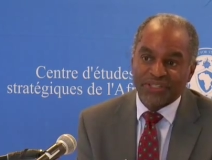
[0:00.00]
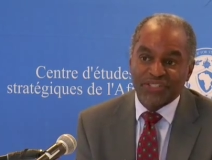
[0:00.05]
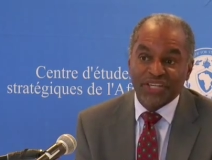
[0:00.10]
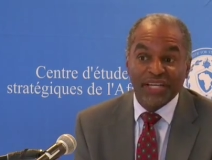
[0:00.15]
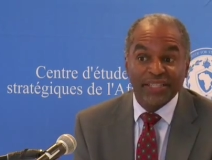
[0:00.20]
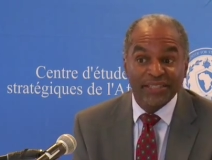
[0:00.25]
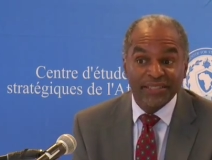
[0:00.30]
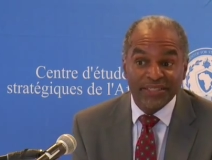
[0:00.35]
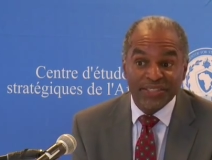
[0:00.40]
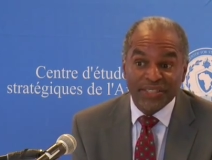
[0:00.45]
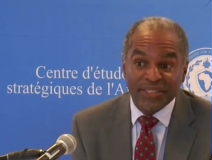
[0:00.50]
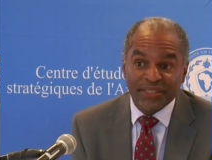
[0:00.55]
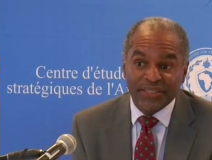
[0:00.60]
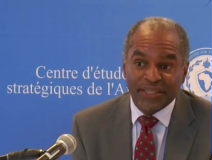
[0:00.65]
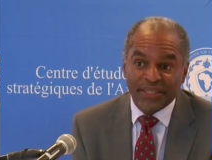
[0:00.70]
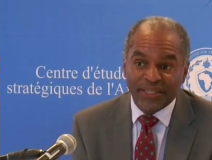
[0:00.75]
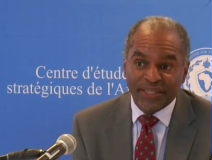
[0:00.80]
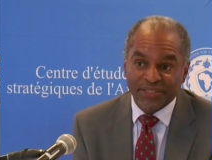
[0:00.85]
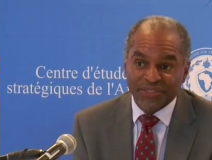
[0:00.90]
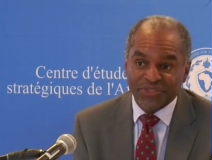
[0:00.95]
challenging
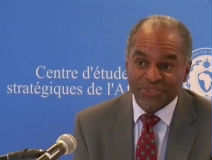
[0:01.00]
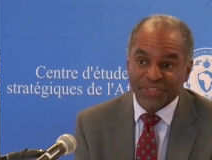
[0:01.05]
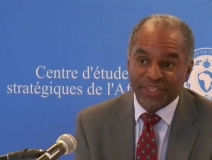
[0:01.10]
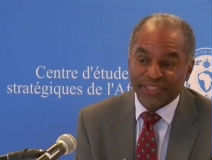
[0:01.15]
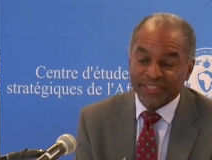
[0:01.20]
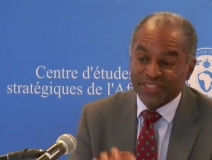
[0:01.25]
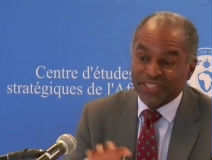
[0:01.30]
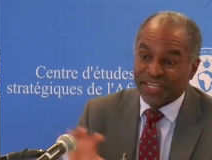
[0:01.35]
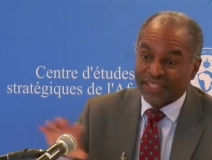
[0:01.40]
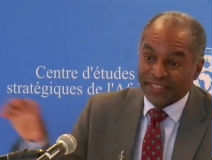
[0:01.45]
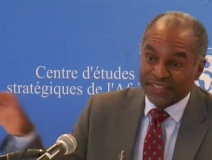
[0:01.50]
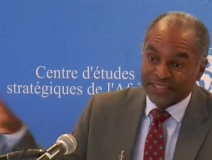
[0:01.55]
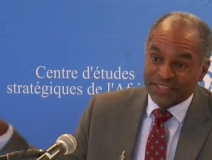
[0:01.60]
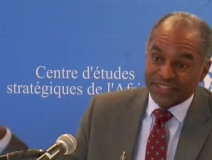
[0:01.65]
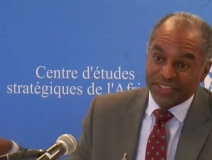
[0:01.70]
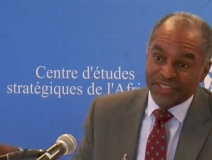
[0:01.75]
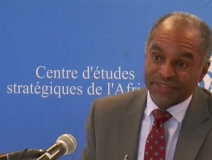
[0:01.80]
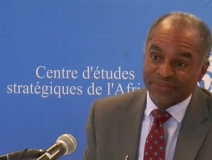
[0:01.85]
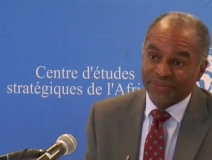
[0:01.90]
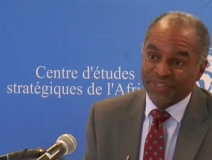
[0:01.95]
the country and
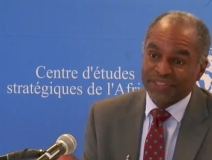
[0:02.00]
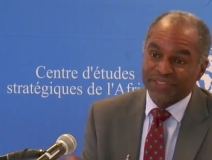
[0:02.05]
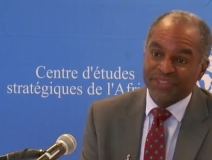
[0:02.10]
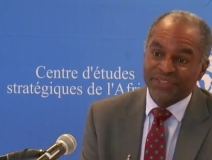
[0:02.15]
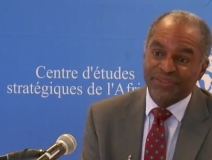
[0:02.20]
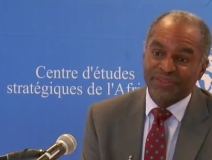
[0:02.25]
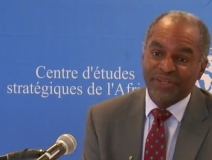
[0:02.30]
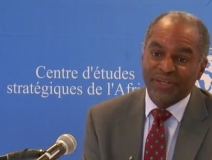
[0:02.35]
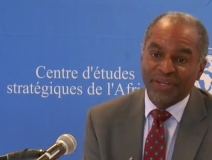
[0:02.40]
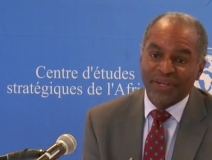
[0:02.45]
challenging the region.